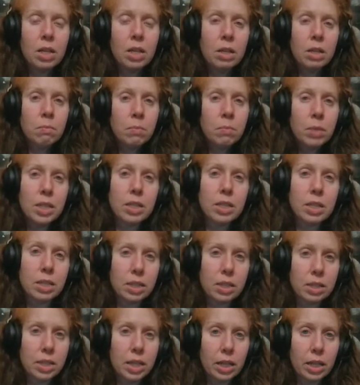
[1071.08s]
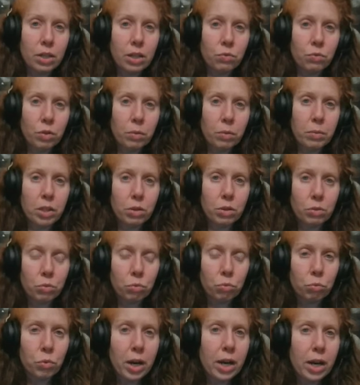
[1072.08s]
Peace isn't taken from the earth
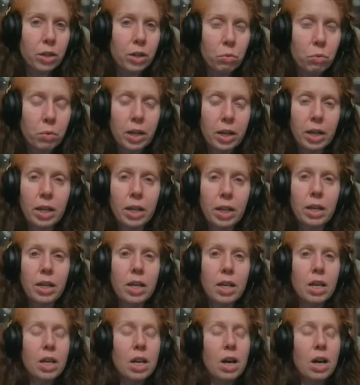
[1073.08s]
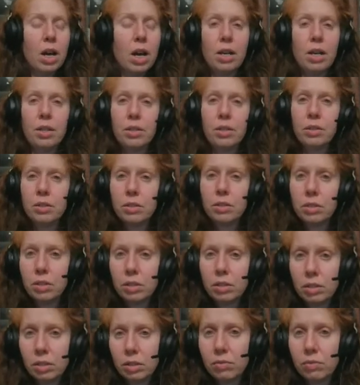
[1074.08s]
right away. Uh,
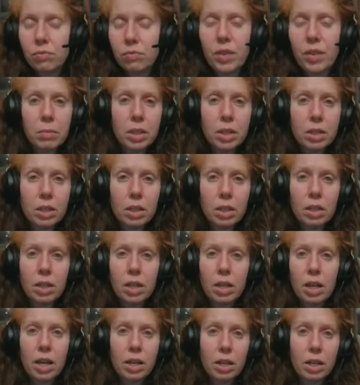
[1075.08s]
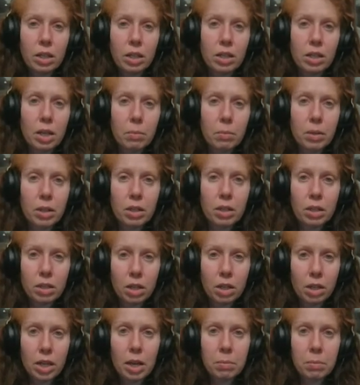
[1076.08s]
the famine and economic
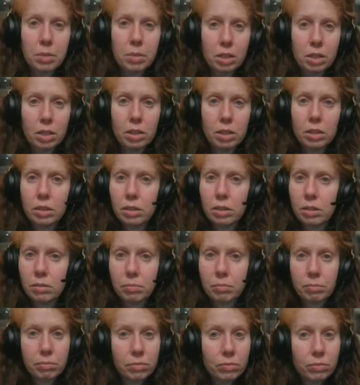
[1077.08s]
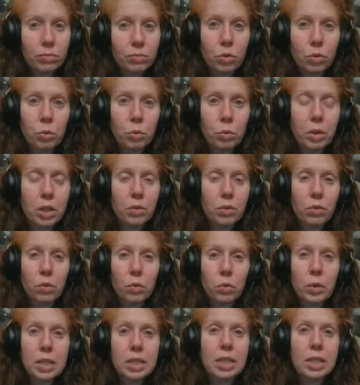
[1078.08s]
collapse, for whatever
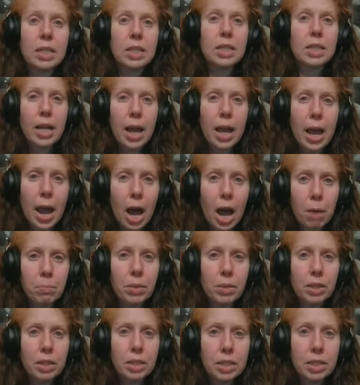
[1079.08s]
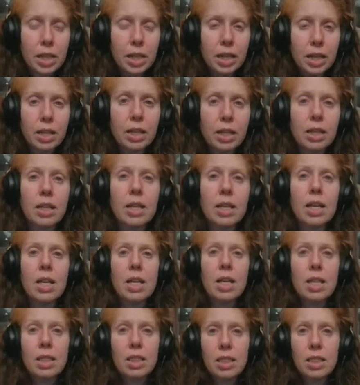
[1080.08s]
reason, didn't happen the day
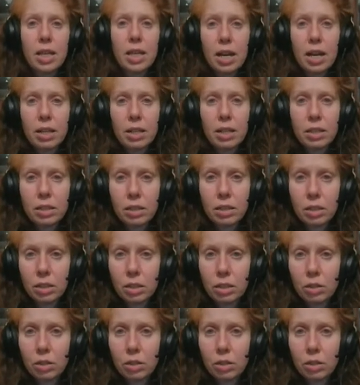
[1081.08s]
that the